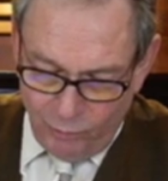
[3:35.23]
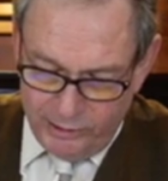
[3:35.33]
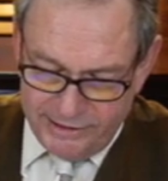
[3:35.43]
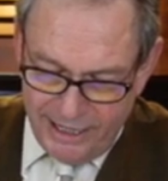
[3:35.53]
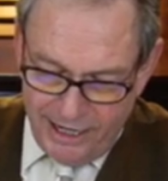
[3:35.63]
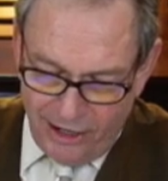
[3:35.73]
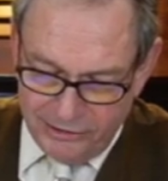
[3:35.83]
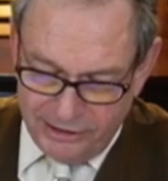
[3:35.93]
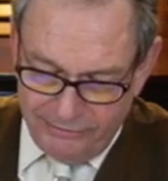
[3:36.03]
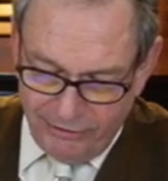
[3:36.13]
We say
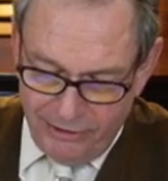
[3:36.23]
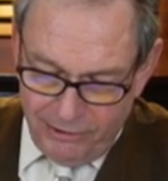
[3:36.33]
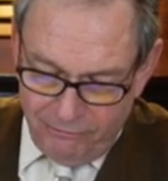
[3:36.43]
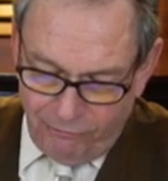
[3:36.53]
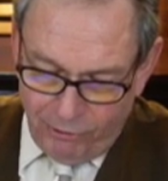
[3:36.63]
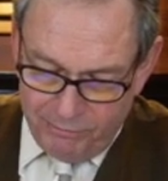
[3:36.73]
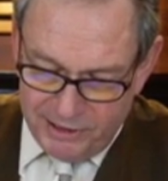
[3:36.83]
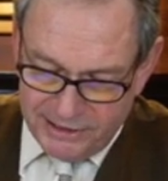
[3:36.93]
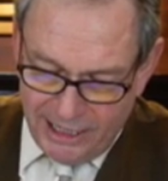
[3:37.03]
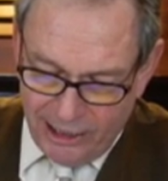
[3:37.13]
our diva, for
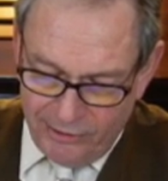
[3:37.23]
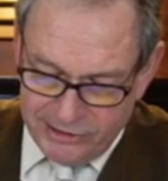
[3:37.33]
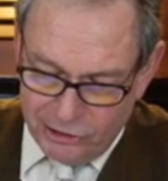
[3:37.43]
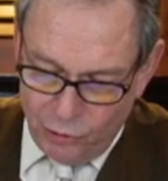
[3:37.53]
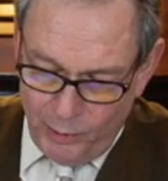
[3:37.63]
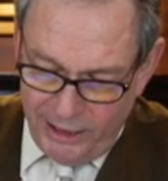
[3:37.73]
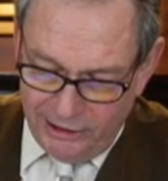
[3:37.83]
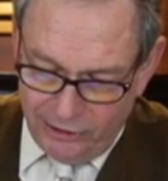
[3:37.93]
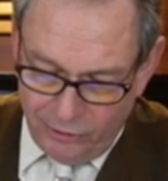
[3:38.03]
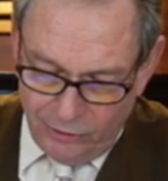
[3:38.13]
Miss Cary is a New
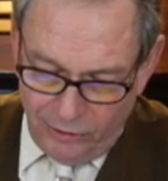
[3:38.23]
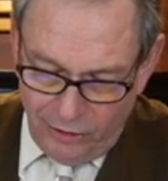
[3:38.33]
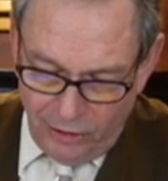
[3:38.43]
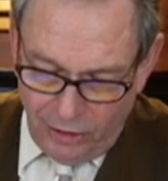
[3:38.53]
England girl.